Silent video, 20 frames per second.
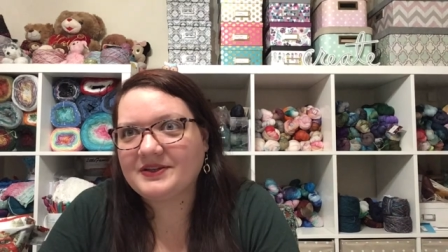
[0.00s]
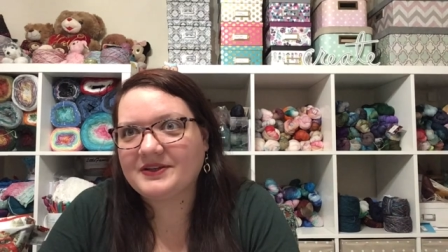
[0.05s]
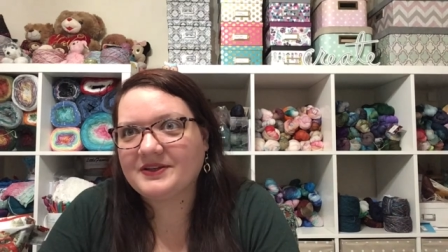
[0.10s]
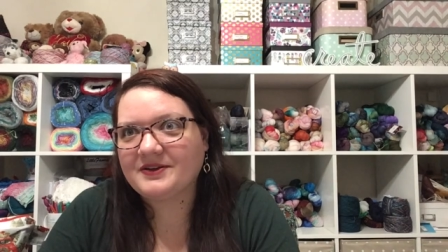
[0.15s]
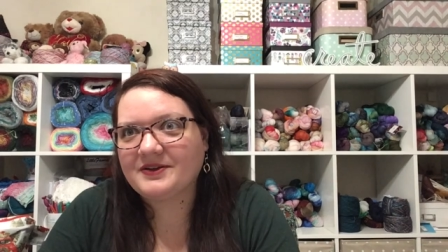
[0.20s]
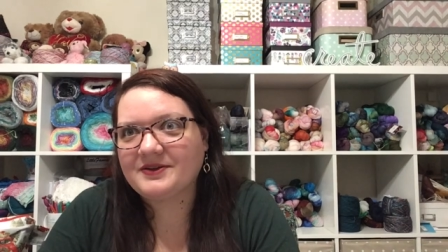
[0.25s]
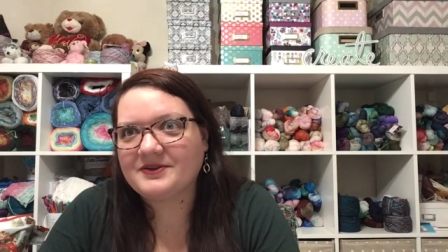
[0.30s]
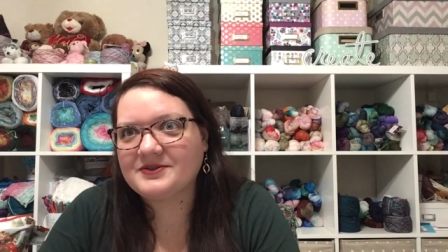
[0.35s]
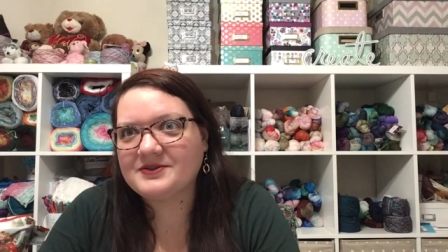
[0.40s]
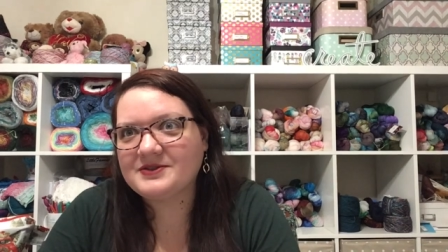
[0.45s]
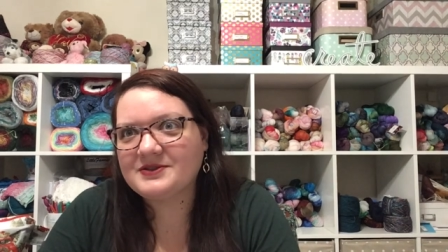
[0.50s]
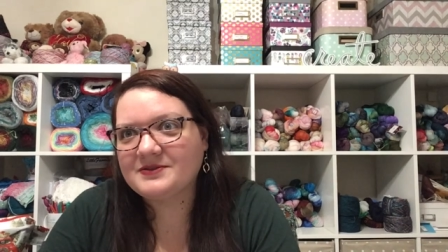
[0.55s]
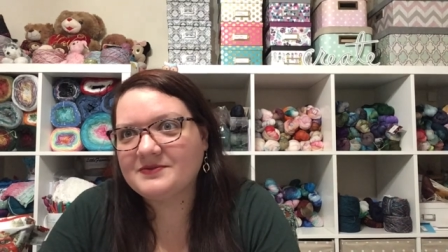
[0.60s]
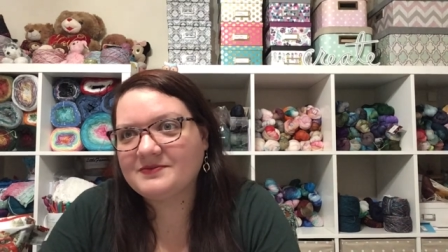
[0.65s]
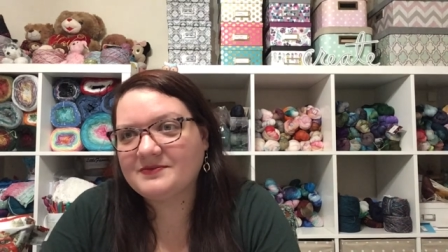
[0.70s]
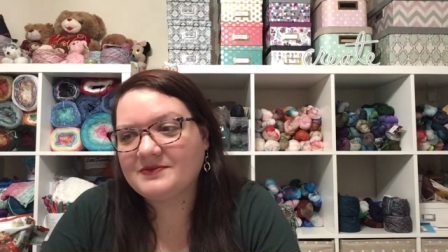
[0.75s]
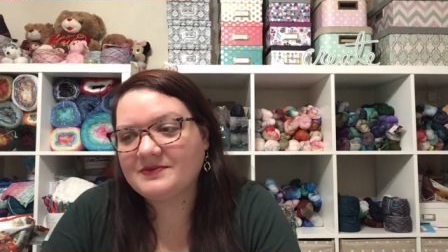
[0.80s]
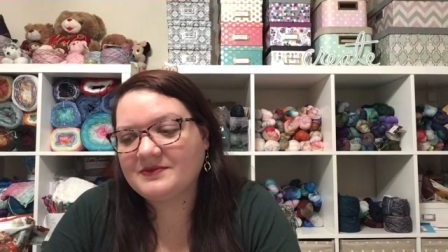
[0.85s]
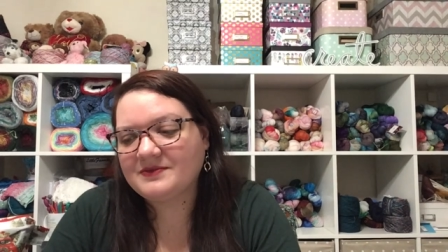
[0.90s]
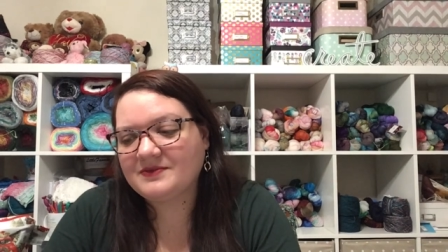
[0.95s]
closed,
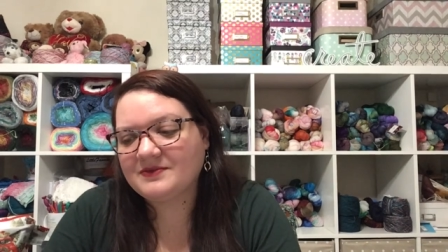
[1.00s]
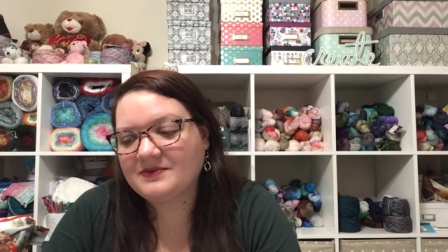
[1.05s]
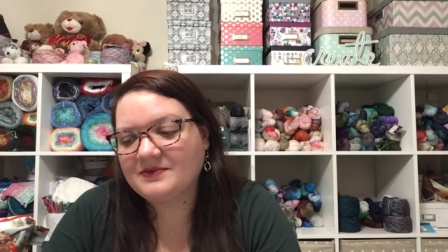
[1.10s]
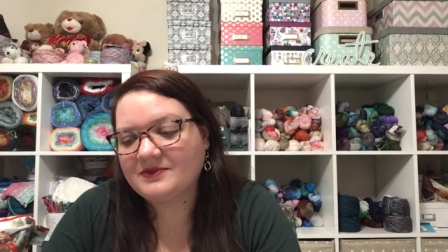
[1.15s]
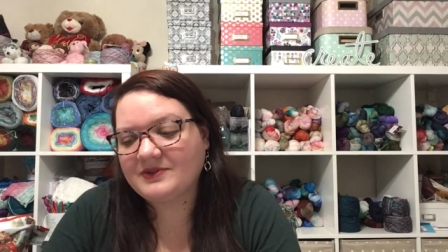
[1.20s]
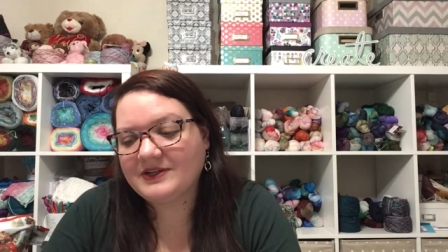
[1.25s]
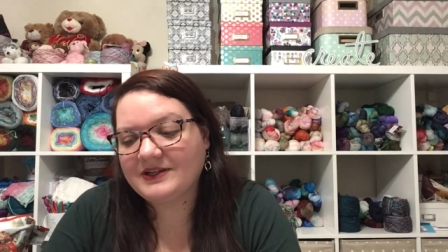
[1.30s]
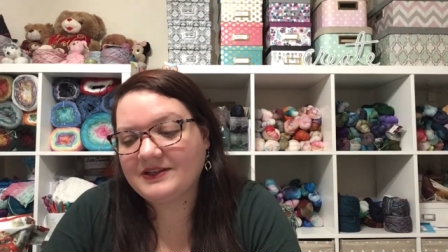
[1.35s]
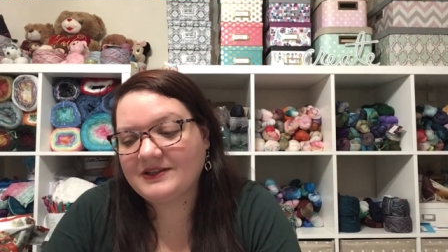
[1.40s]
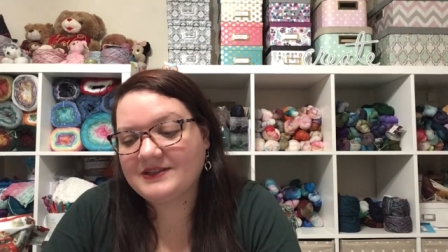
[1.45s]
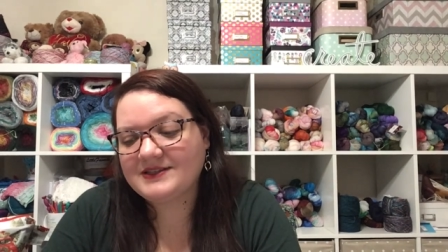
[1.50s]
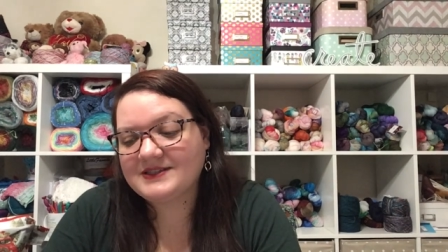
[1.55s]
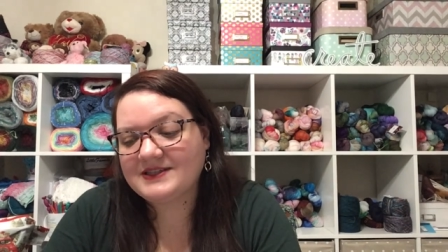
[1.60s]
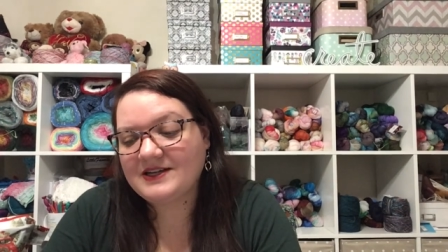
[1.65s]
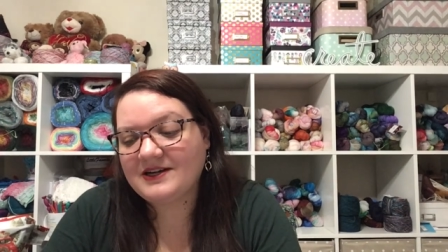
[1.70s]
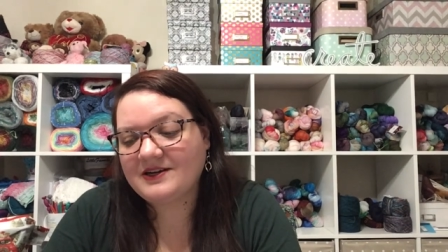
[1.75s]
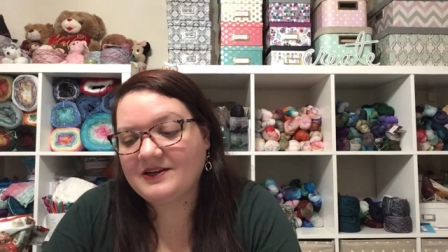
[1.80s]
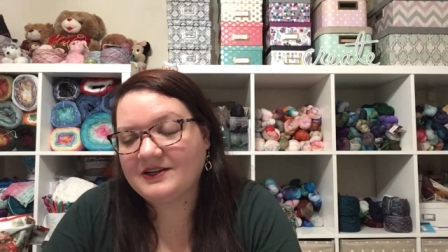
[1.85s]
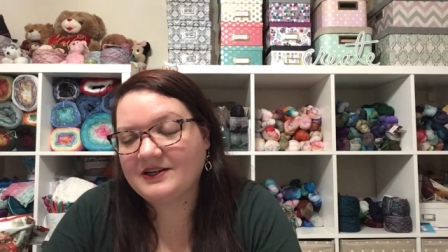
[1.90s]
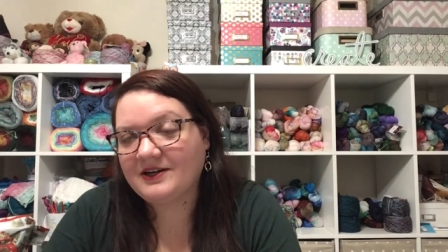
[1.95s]
or at least they
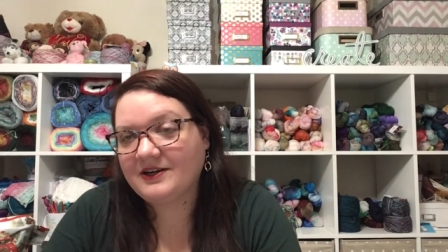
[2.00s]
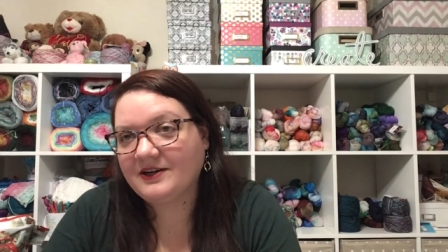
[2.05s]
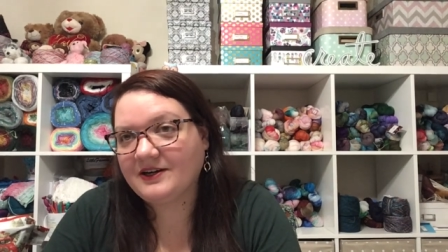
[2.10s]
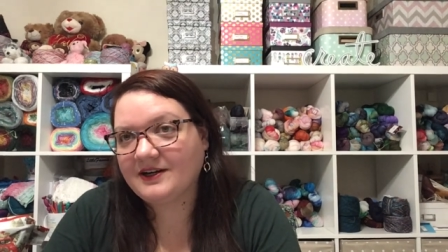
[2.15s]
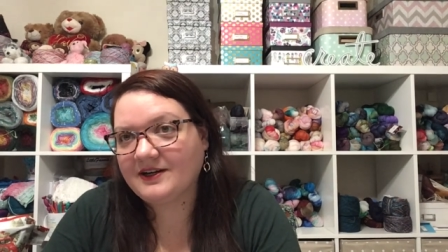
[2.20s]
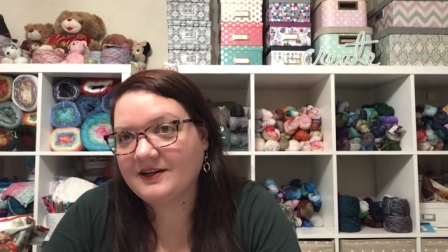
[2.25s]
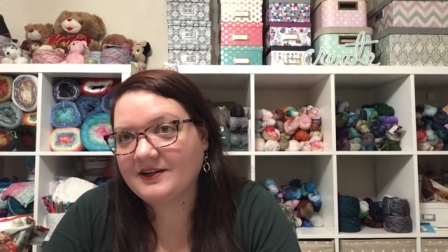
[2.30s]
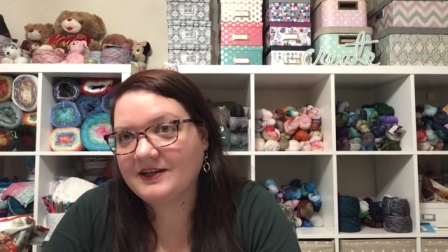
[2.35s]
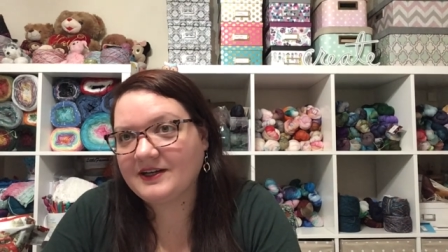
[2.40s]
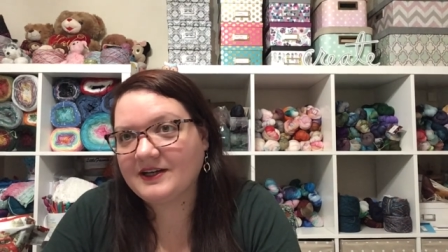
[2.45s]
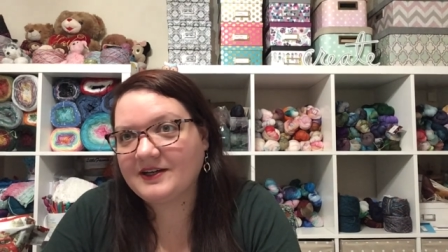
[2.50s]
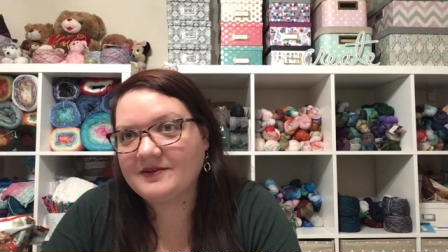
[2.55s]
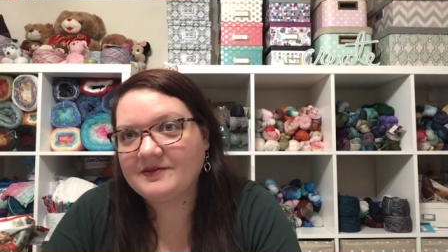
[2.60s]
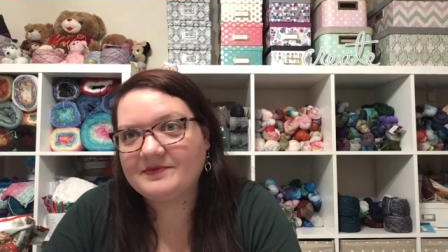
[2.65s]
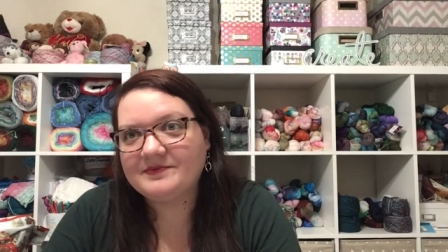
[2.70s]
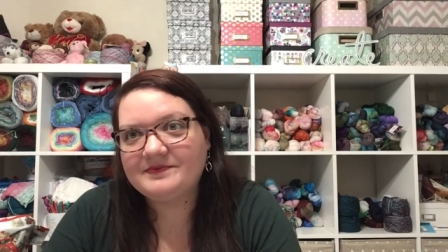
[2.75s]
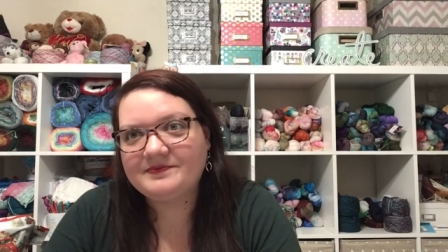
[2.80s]
are in our area.